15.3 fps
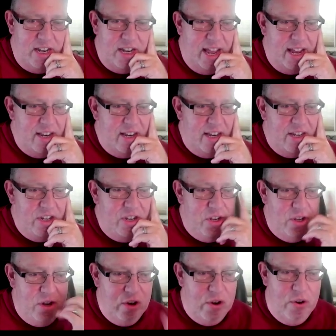And
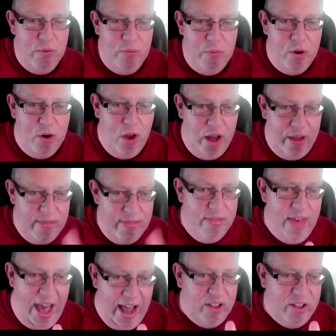you were
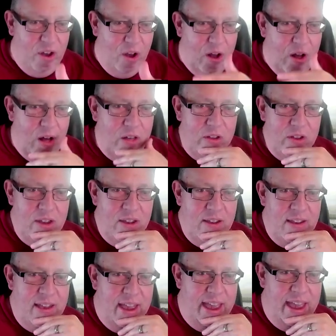on that call.
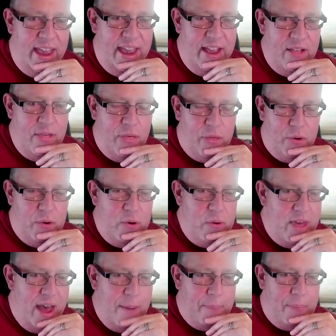And
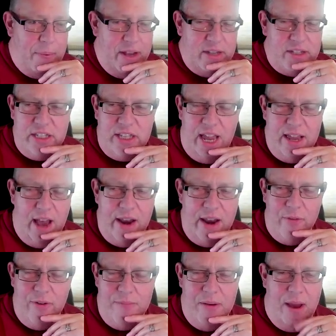through that process,
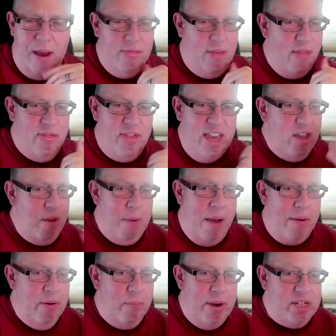I don't remember. I think you
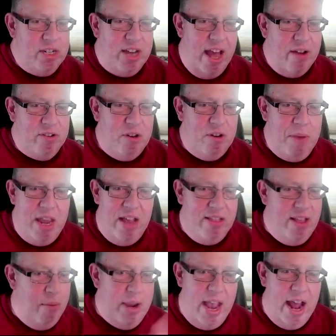probably reached out to me,
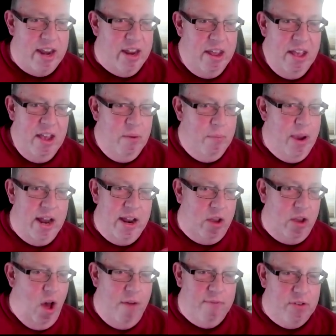and then we had
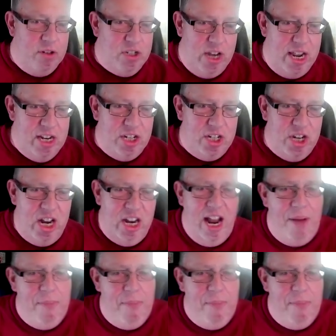a conversation.